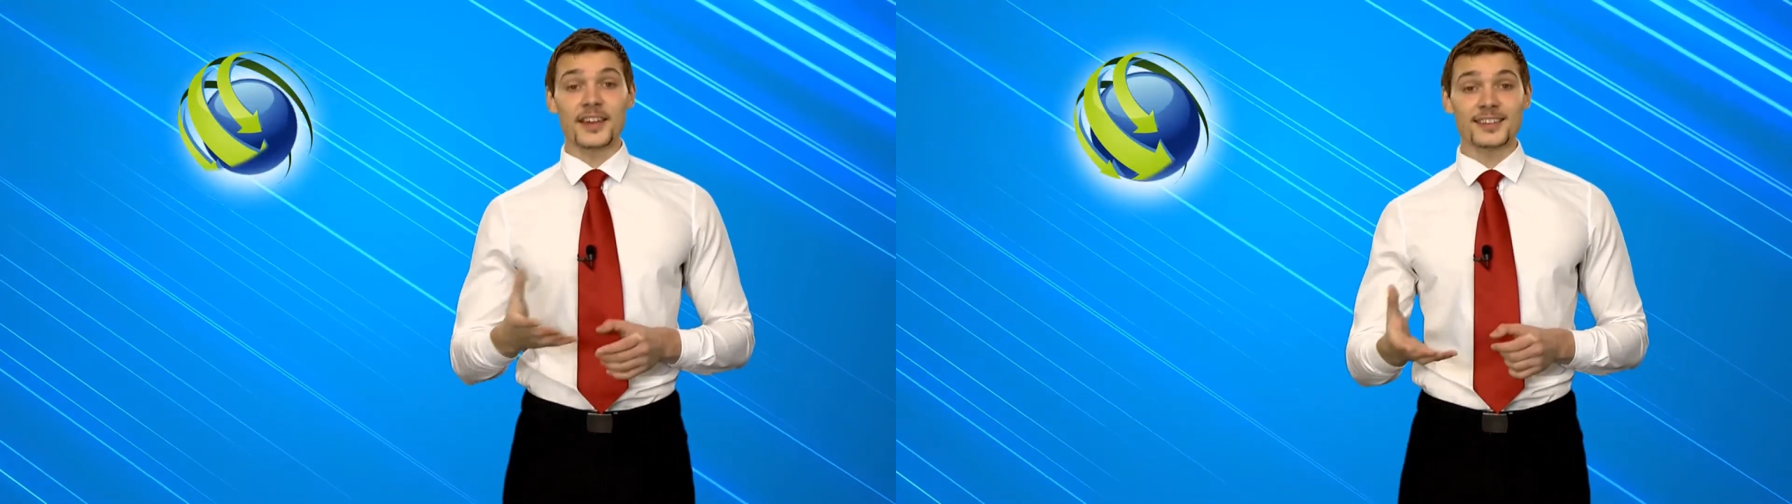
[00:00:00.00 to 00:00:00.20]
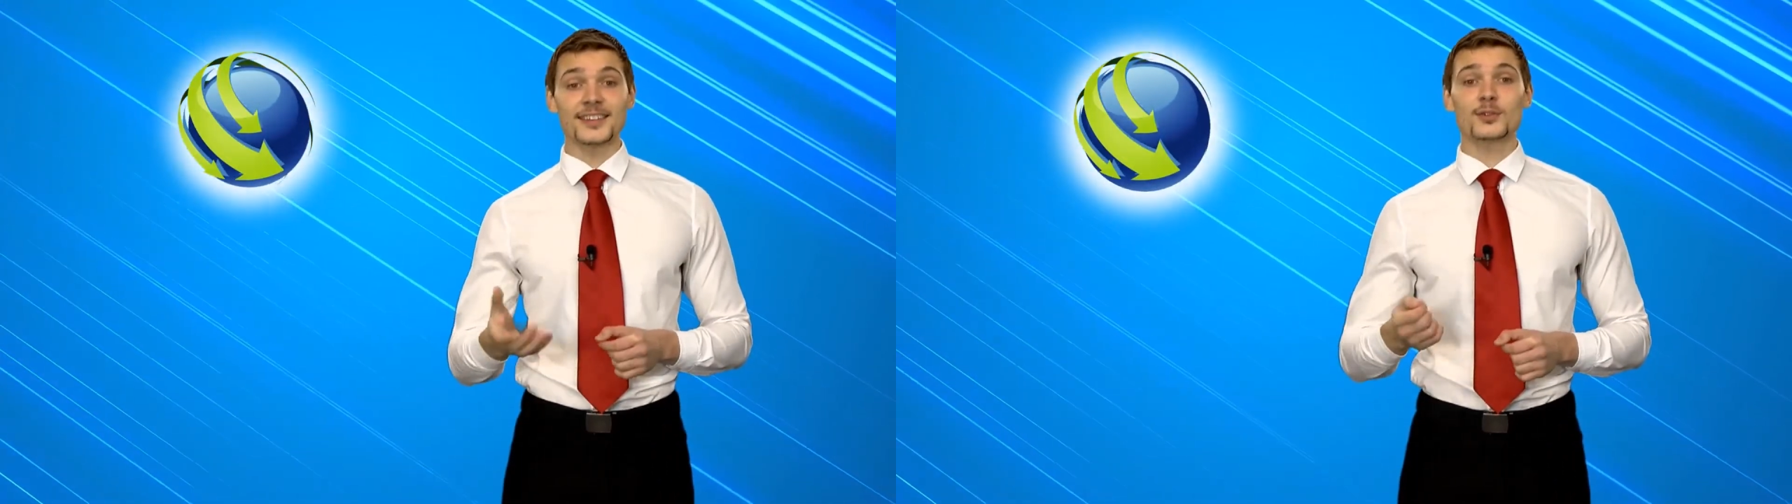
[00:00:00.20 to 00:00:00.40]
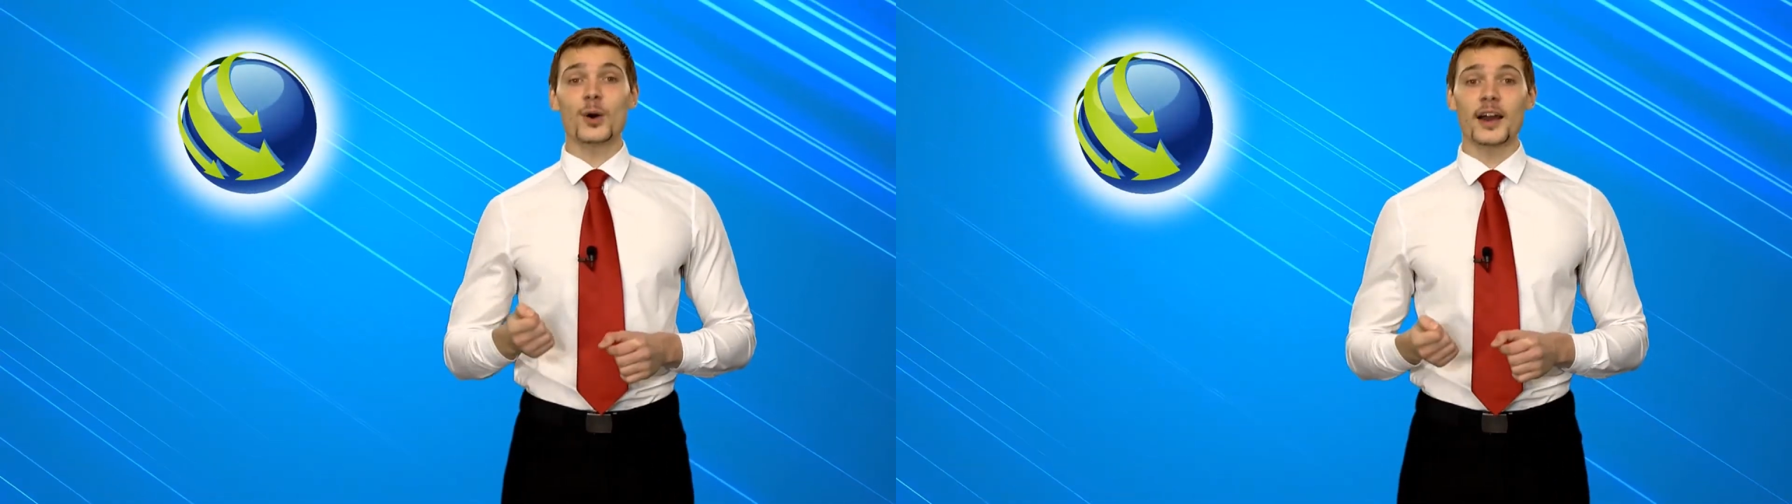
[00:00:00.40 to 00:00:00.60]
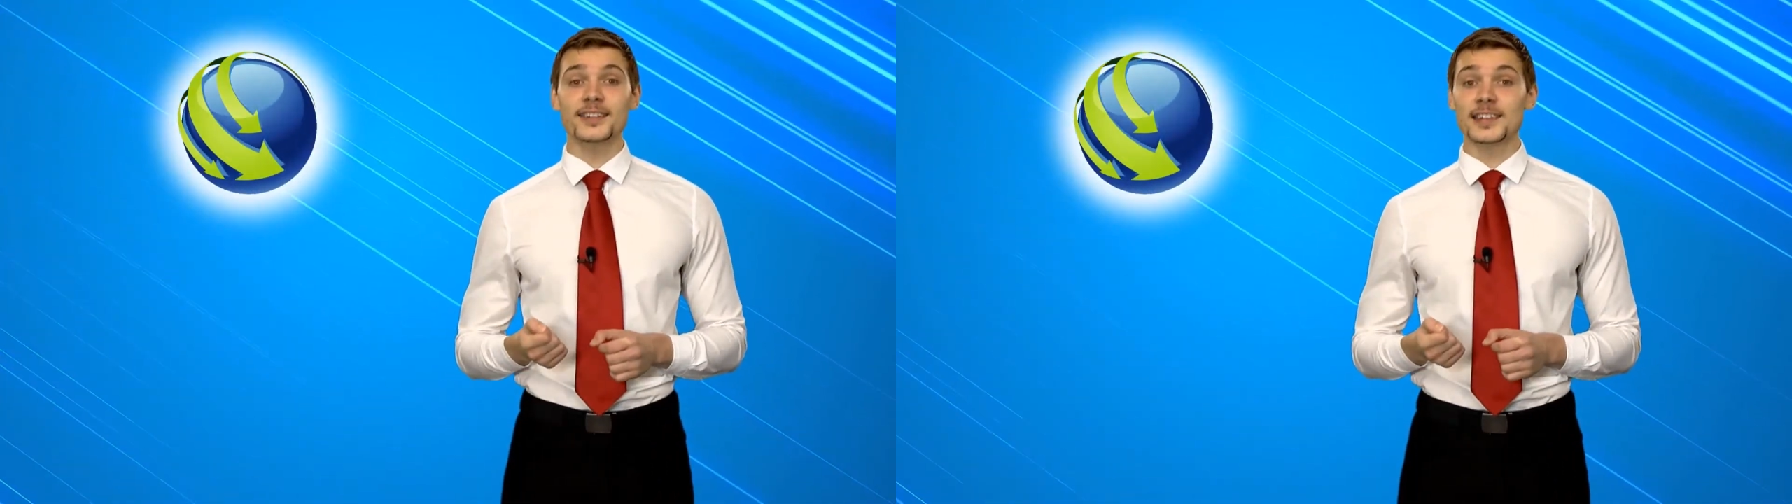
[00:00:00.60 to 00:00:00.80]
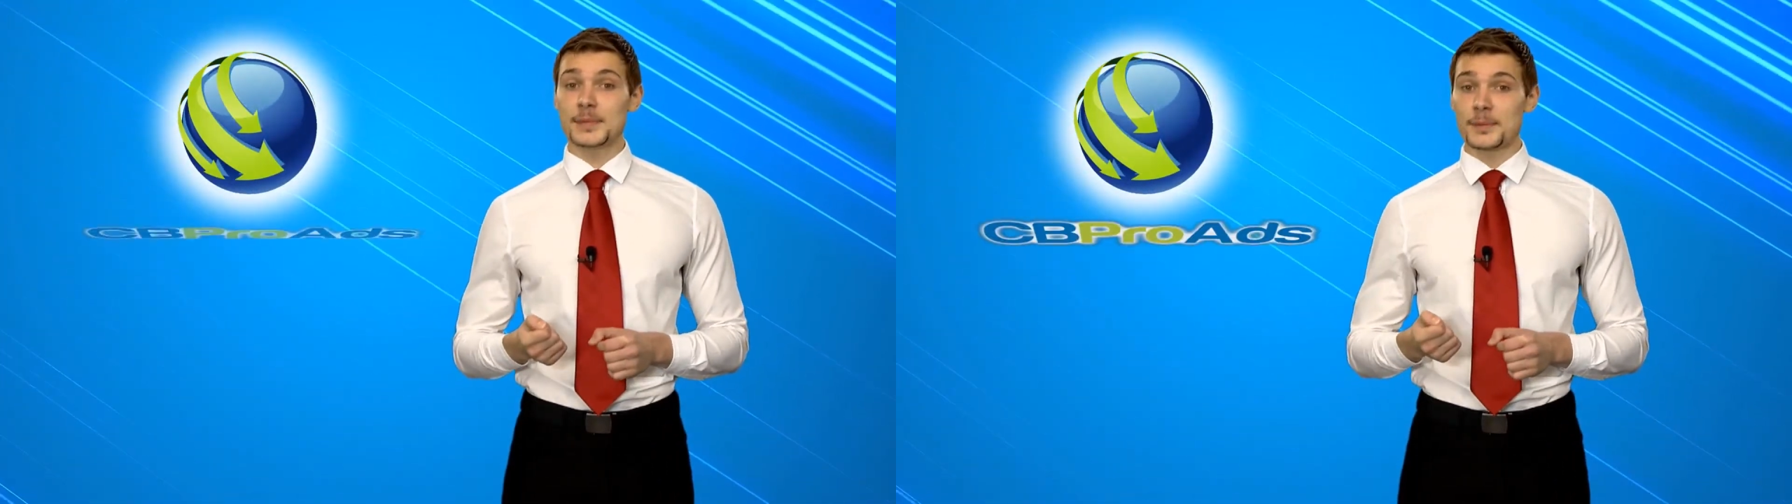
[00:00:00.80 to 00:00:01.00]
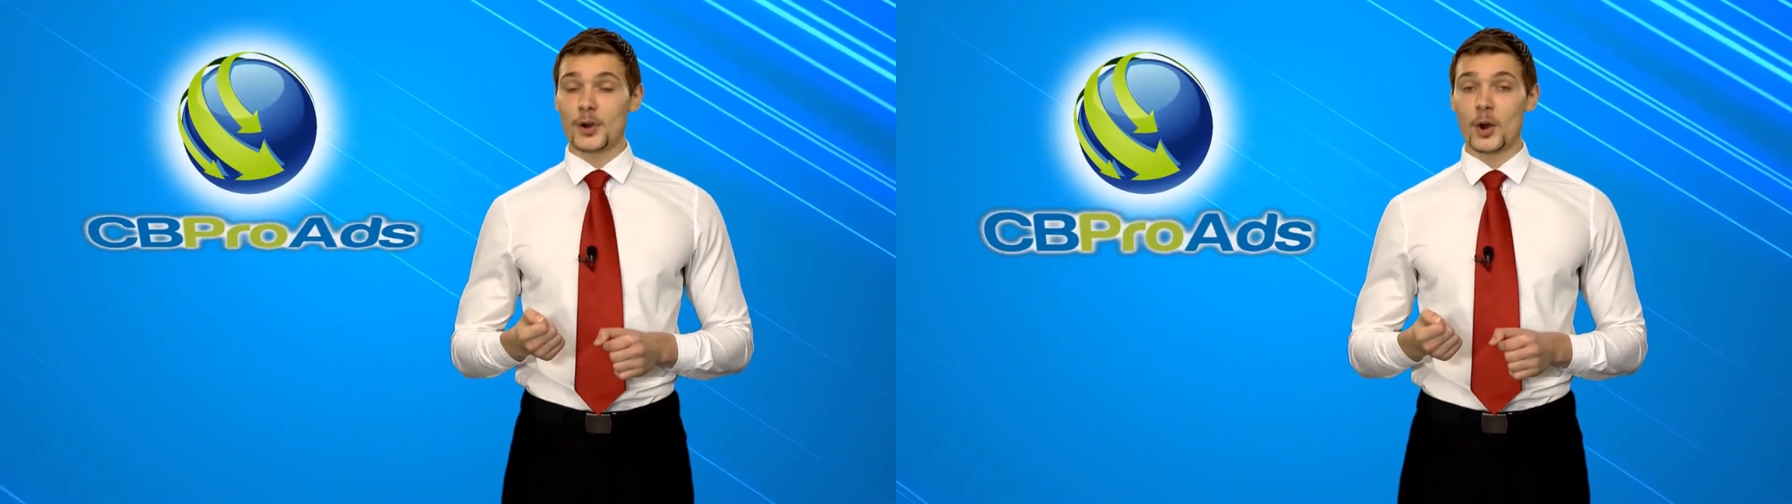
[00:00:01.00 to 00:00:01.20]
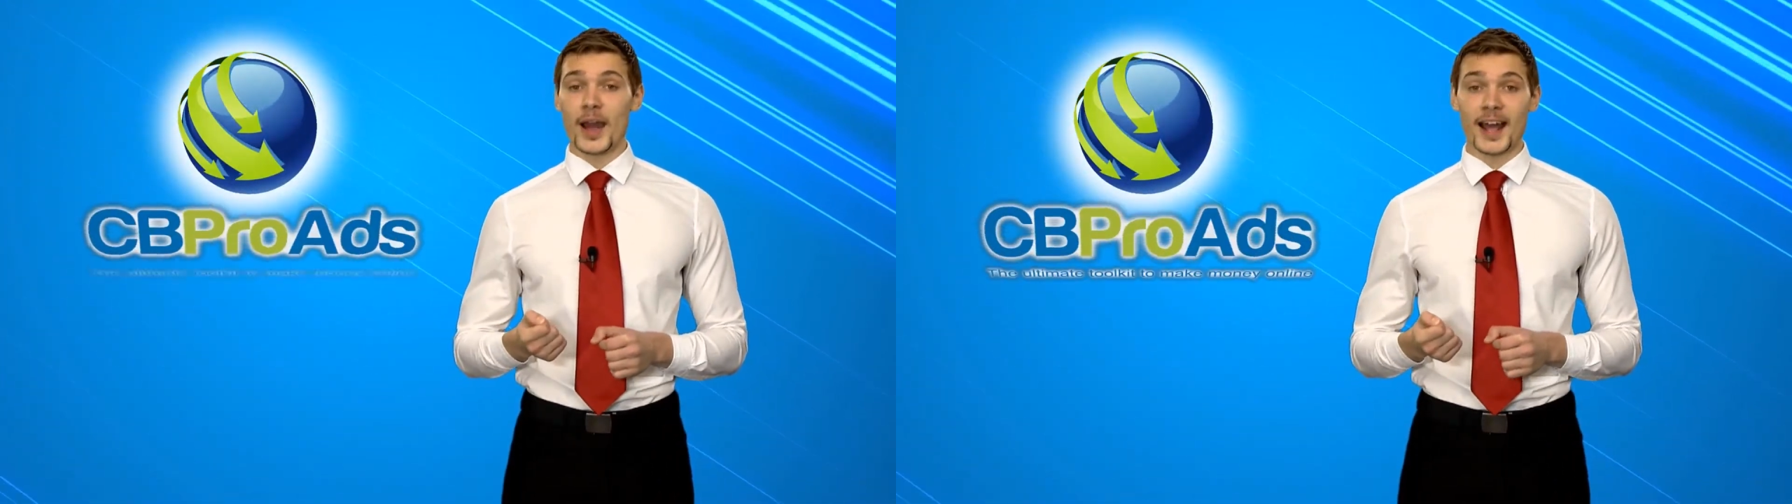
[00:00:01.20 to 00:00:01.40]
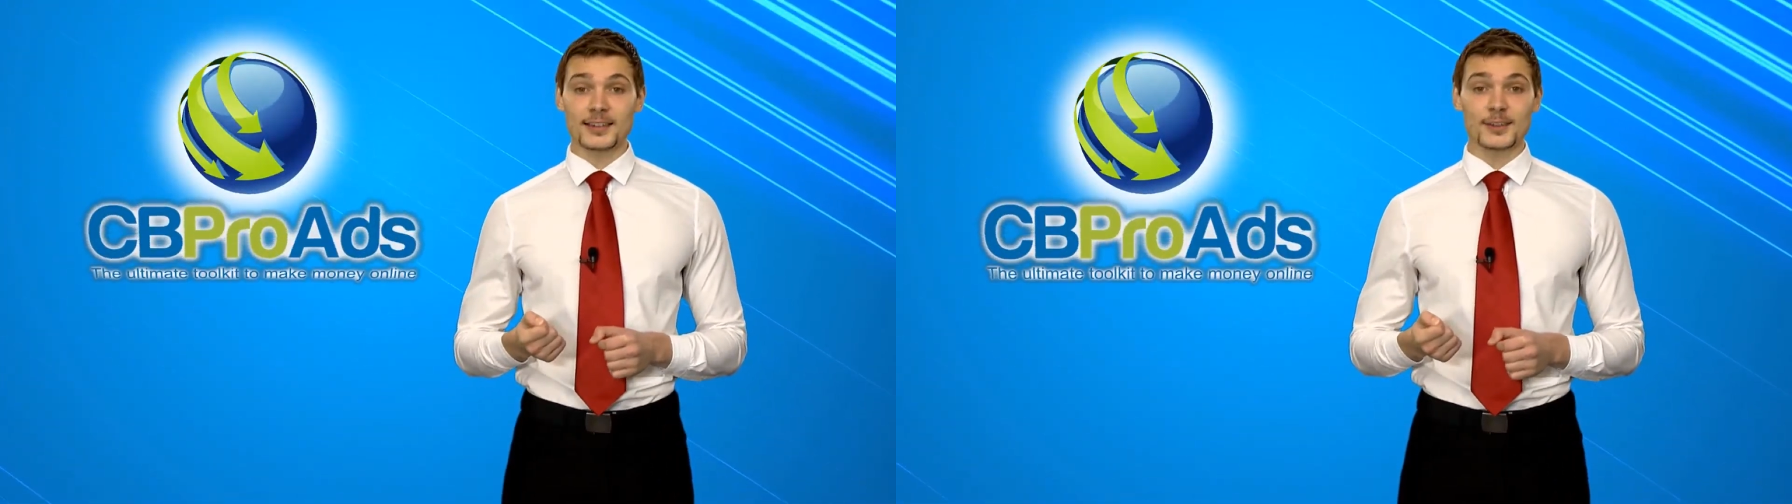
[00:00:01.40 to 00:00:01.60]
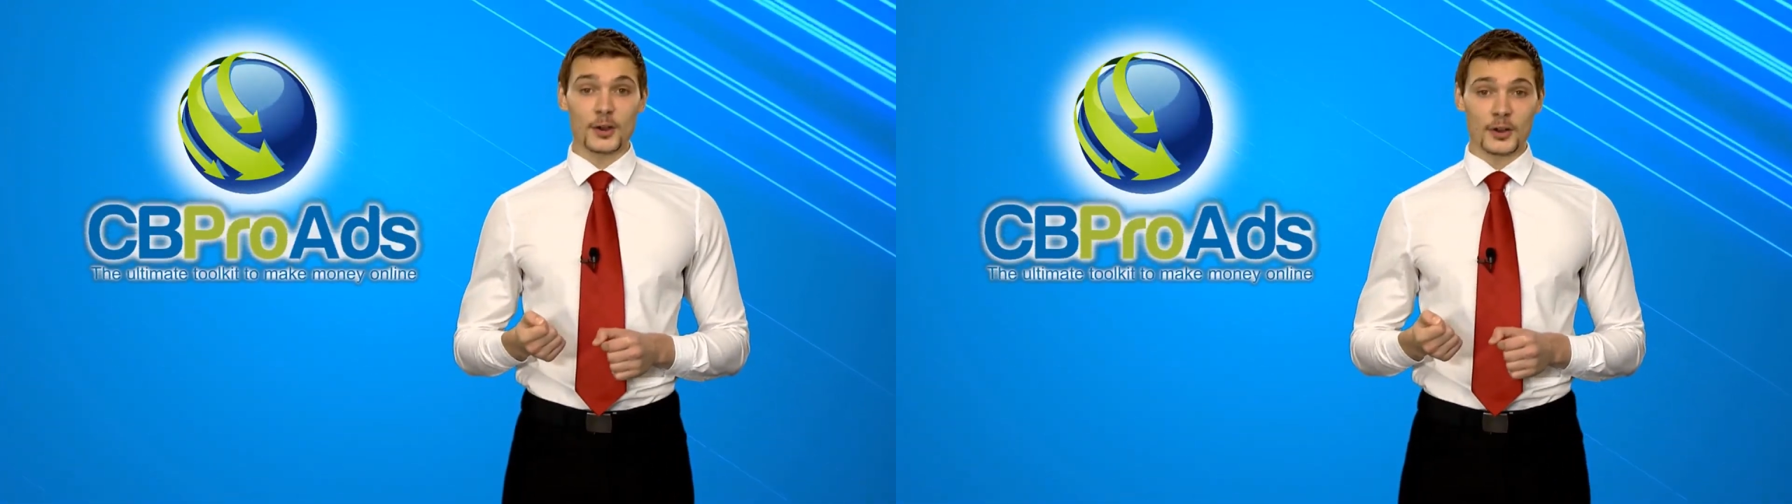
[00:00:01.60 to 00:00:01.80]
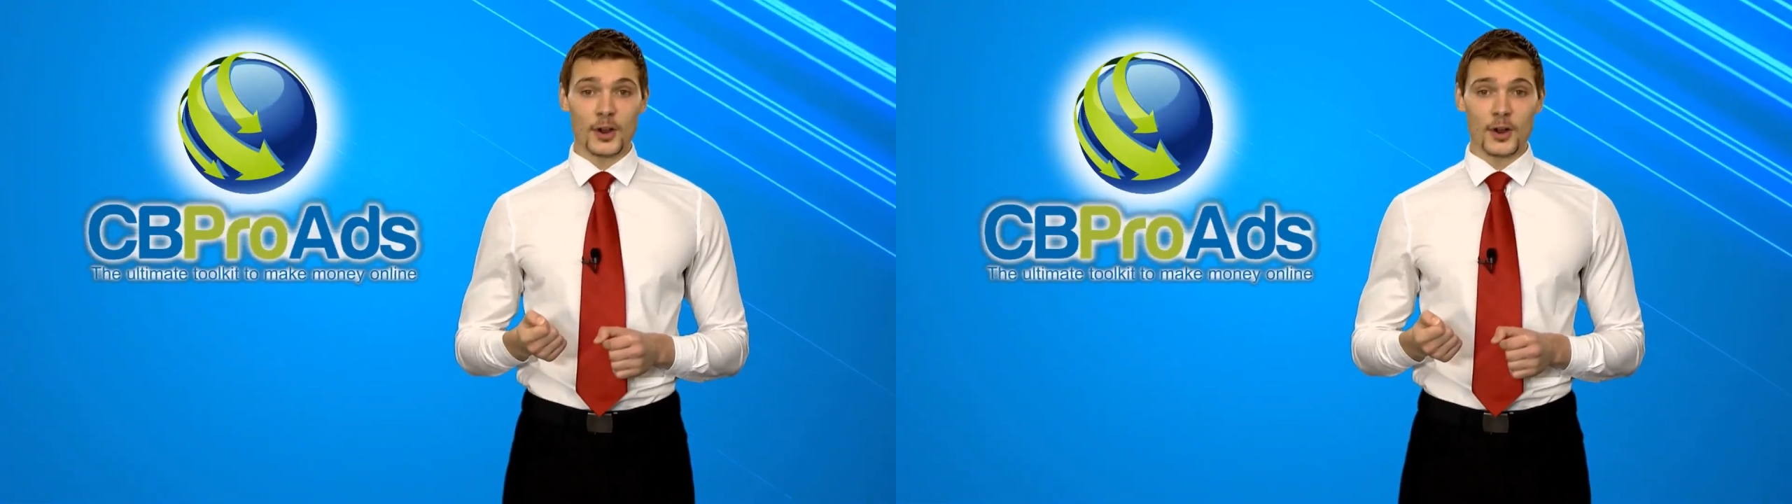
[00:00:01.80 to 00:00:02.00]
is why
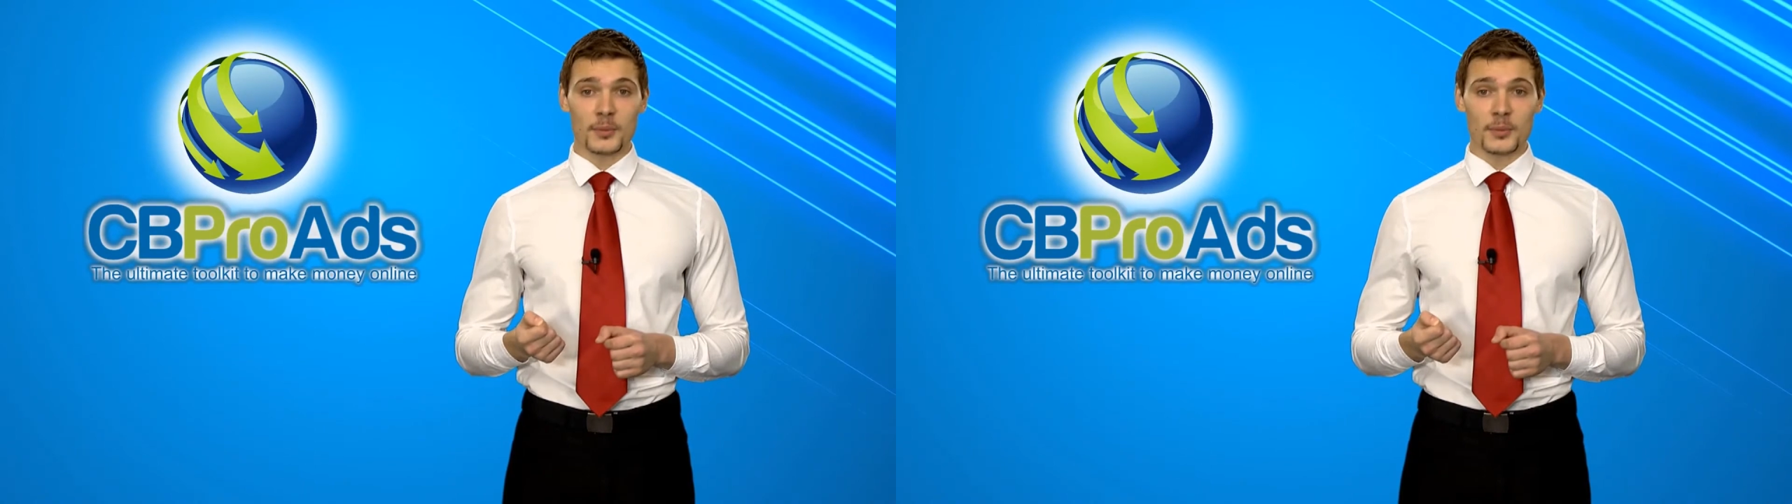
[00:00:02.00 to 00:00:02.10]
cbproads.com